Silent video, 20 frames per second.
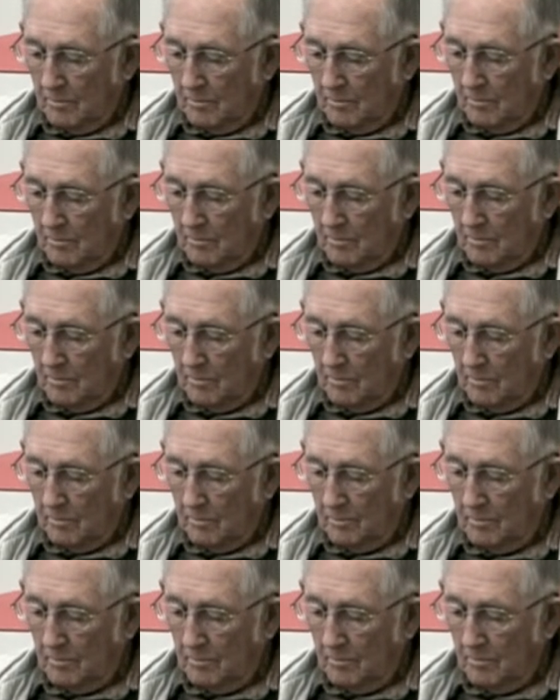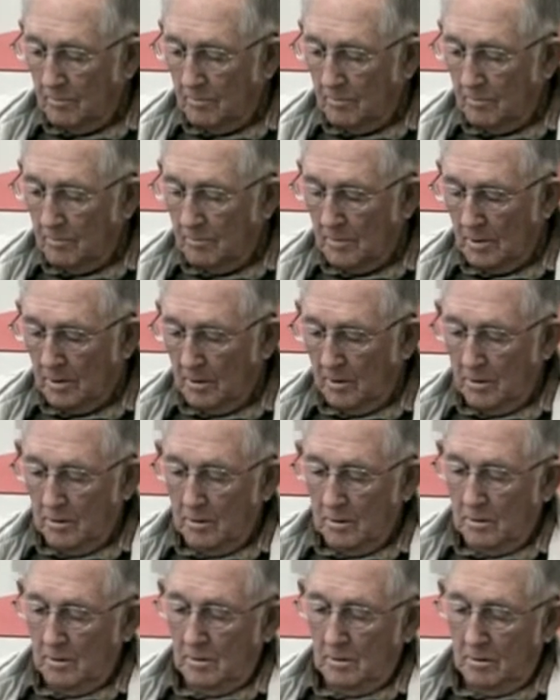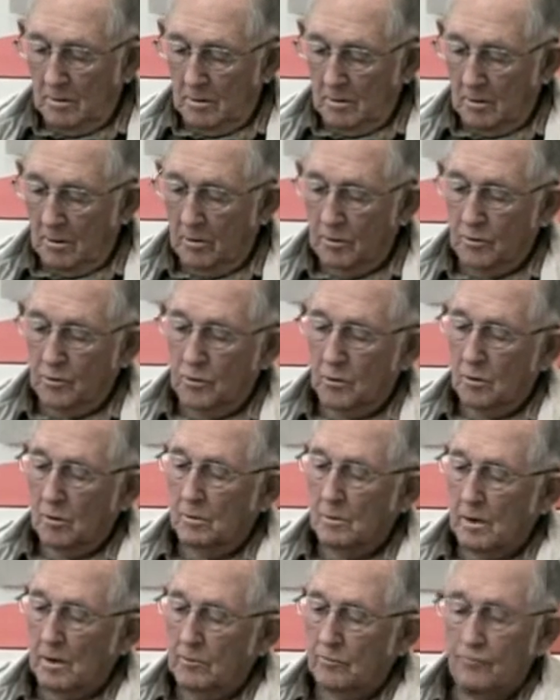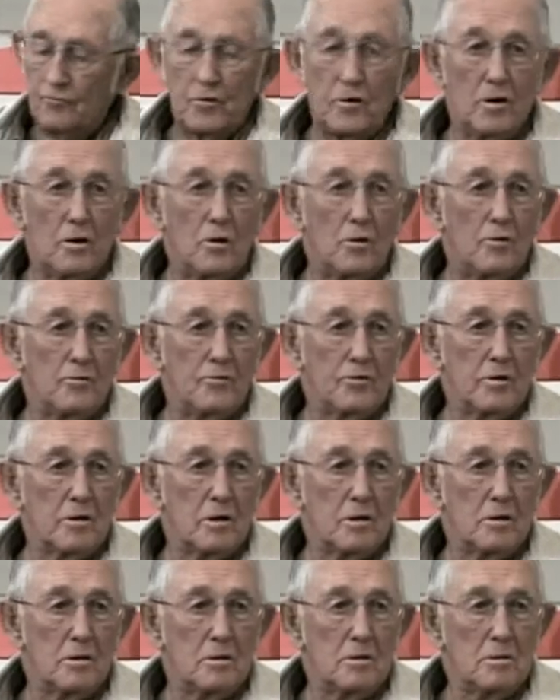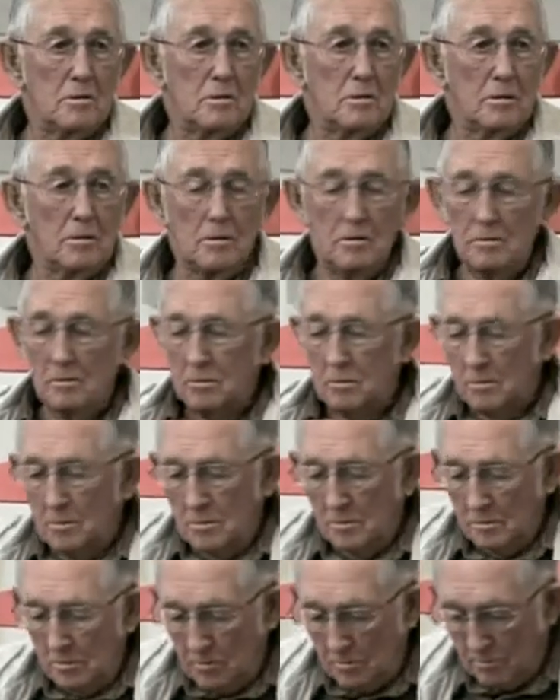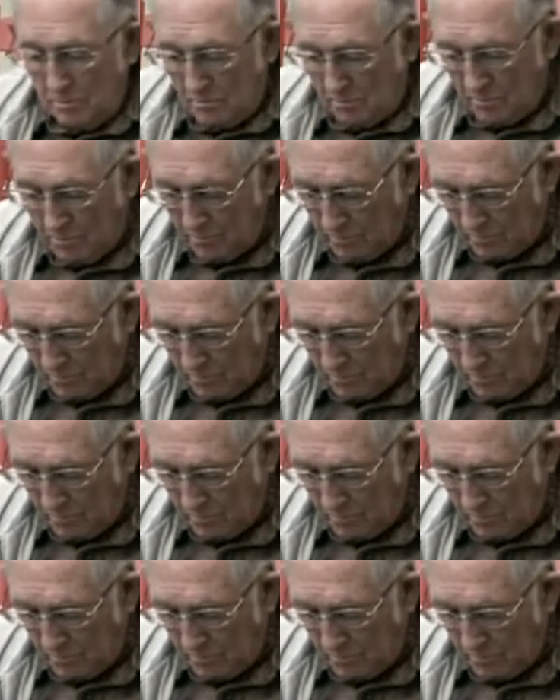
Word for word: kind of hard to say. I'd wondered if that was you. Over here? Yeah, isn't that Edgar Styron?